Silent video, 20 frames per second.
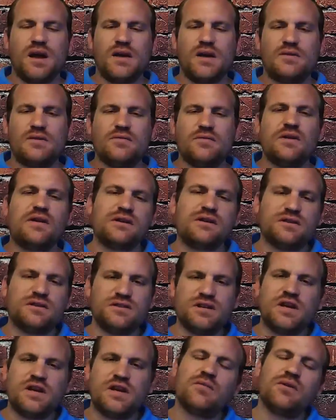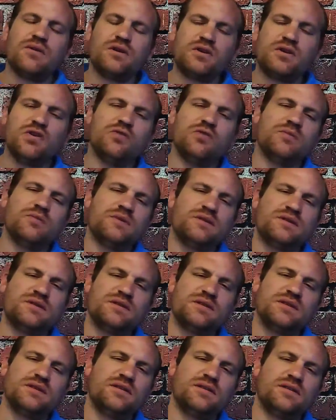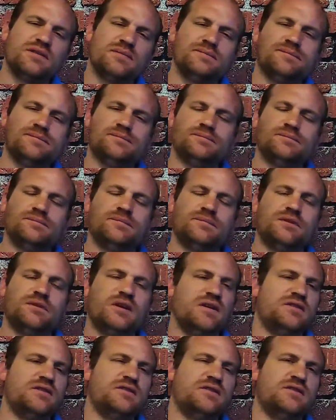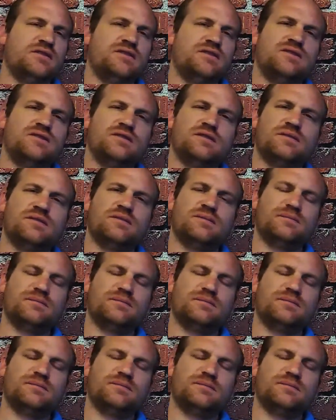I do like a genuine Cuban seed. It just,